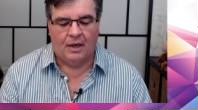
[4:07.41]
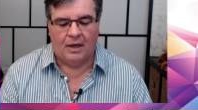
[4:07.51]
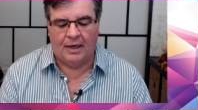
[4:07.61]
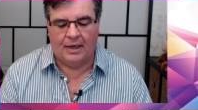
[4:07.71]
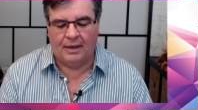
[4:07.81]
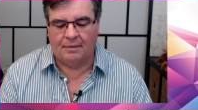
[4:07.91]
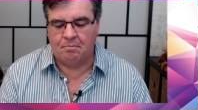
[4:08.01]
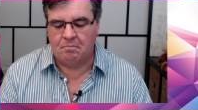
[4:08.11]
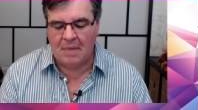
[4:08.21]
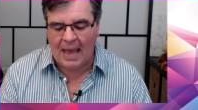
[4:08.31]
Uh,
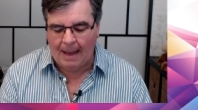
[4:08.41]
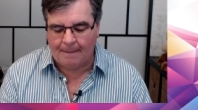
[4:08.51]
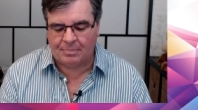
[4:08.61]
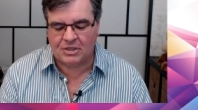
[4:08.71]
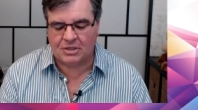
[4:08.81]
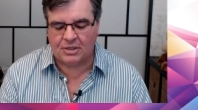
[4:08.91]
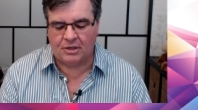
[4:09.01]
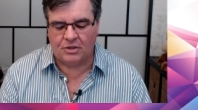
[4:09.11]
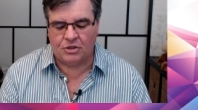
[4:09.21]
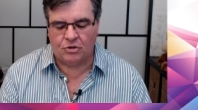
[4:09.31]
maps, there's,